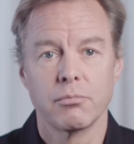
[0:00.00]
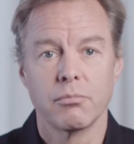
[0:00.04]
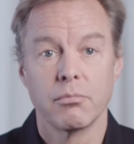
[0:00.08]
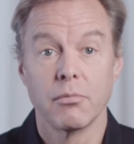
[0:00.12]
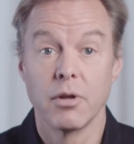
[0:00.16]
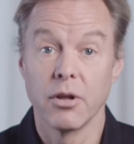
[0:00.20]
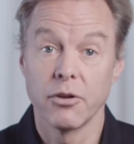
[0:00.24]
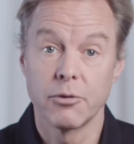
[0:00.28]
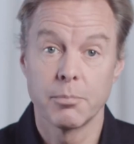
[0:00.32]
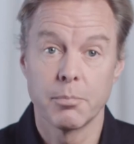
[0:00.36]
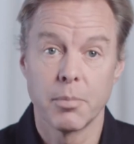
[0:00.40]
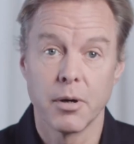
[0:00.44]

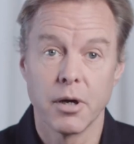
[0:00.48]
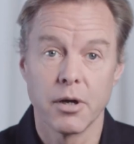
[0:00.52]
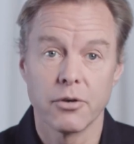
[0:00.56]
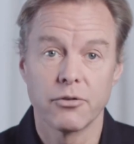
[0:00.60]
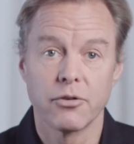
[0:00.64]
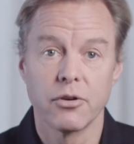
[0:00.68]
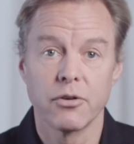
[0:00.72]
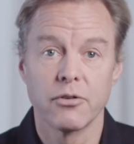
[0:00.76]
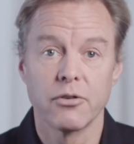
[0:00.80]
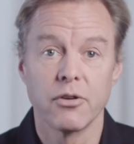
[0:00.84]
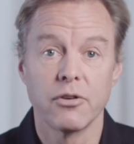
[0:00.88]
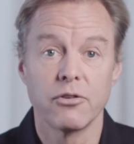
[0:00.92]
This
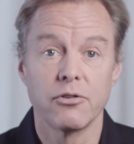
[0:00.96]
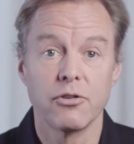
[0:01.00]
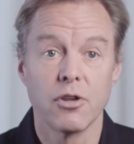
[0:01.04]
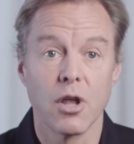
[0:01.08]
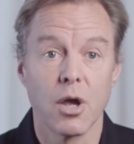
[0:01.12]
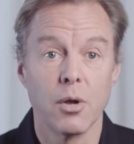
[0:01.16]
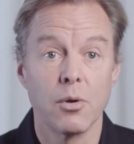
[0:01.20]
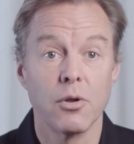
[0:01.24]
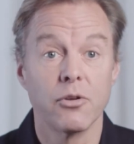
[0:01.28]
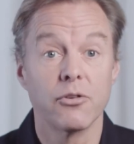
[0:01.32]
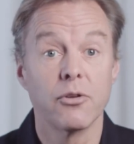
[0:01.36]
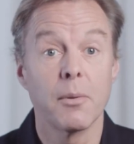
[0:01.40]
purchase is
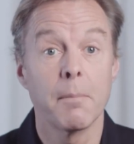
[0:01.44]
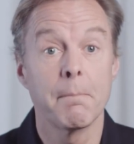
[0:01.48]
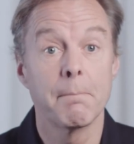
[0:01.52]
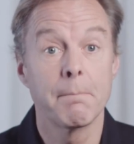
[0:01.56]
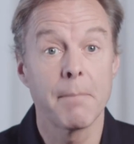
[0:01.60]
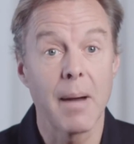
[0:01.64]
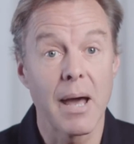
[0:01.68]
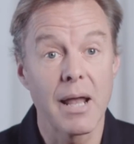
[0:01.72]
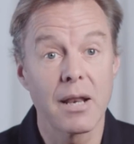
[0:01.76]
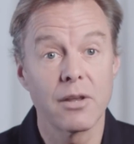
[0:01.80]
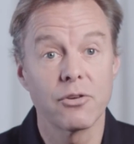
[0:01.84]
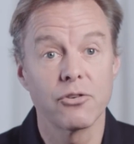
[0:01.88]
known as a
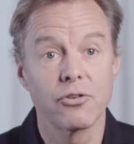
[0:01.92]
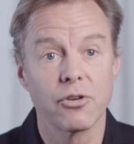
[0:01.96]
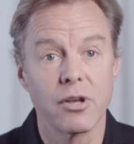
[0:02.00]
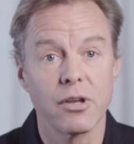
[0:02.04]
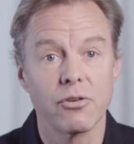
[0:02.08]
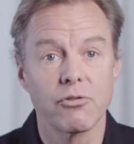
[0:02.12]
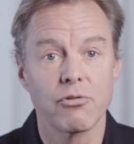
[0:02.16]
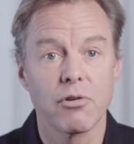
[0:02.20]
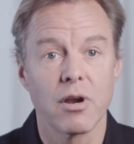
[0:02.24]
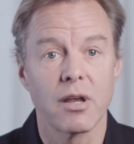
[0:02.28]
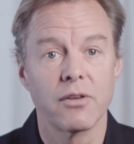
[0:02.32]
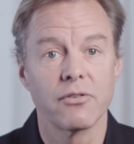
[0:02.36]
balance
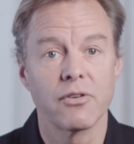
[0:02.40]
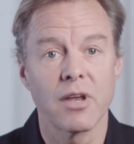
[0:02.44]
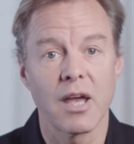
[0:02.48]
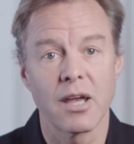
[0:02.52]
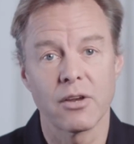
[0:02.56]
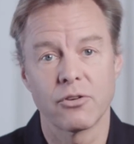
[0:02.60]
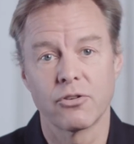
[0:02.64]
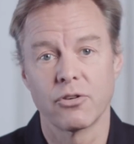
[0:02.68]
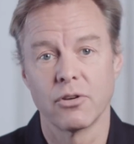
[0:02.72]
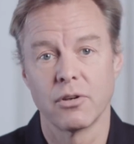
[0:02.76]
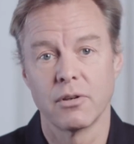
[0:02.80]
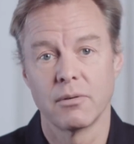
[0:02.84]
sheet
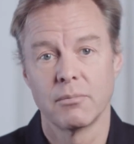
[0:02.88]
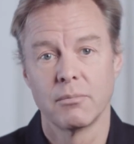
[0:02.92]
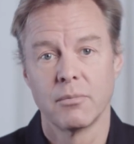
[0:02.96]
transaction.